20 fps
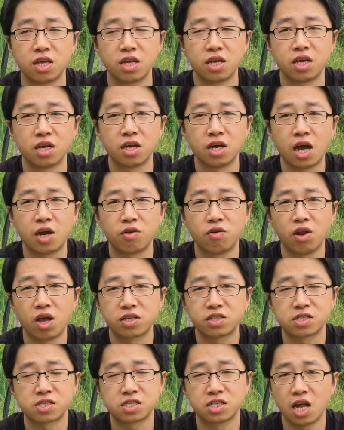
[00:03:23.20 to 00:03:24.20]
I don't
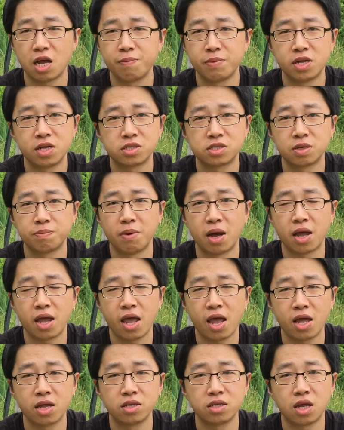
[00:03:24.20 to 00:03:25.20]
like the sliminess in my
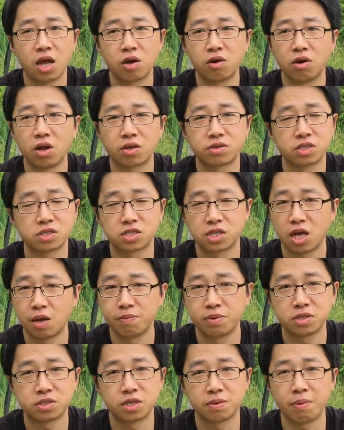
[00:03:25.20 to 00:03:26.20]
hand, I don't like the
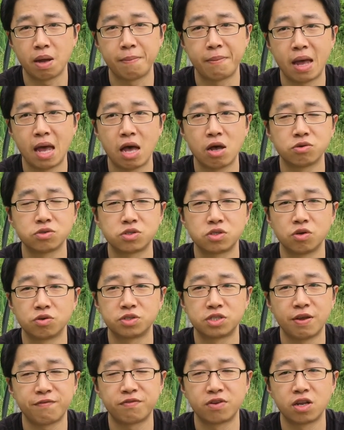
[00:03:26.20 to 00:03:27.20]
sliminess in my mouth, so
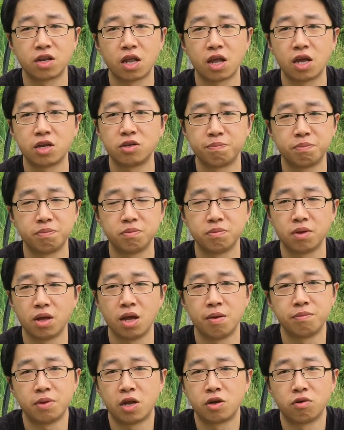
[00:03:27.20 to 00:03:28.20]
definitely I
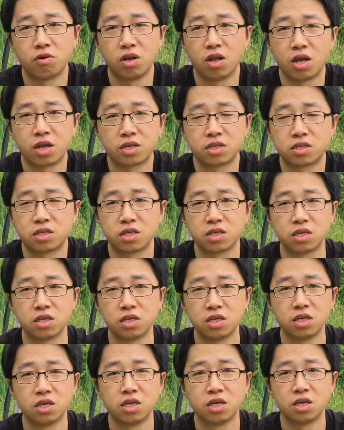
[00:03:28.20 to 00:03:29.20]
don't like the
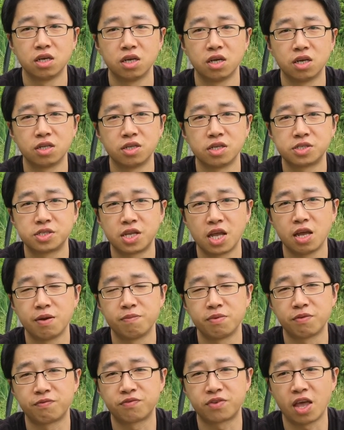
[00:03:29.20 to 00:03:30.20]

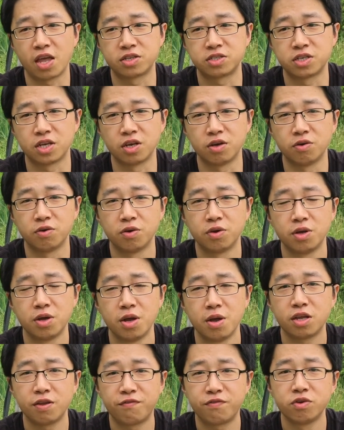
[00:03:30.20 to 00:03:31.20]
stem of the cattail.
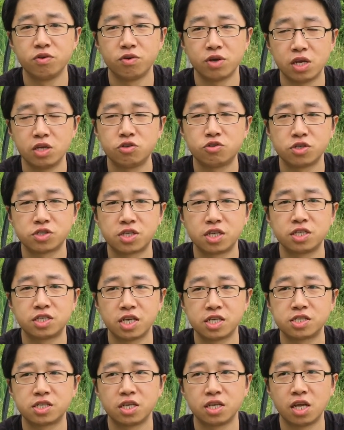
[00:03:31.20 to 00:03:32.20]
If you're interested in
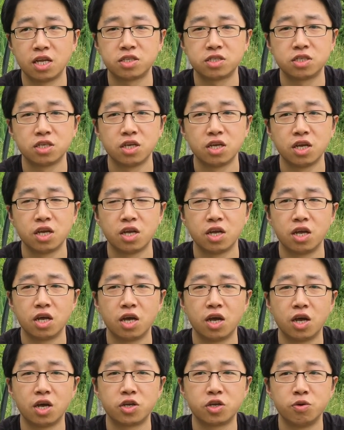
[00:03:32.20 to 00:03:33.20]
tasting it,
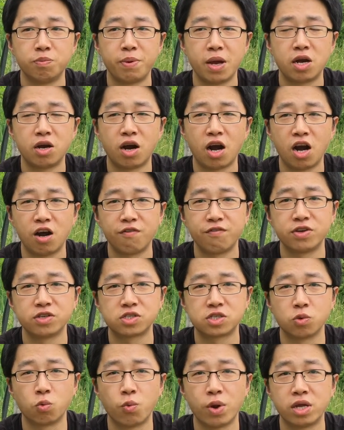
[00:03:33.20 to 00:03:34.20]
you'd better
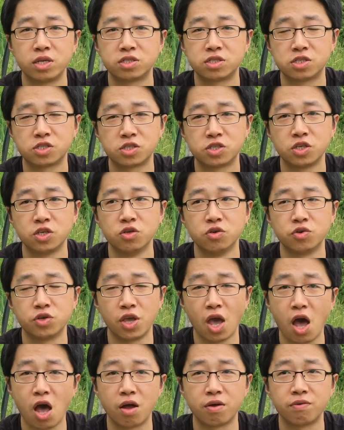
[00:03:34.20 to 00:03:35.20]
harvest when it's still
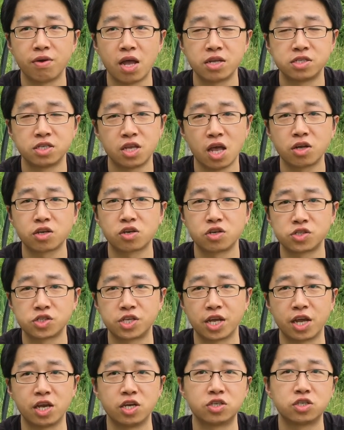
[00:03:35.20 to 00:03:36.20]
young, at the younger
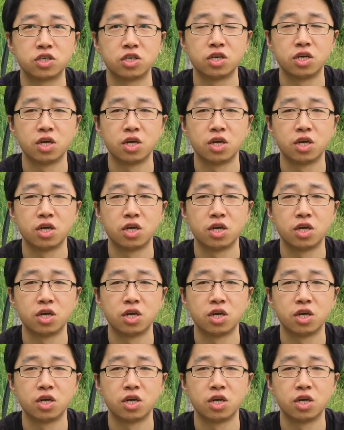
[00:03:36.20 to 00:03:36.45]
stage.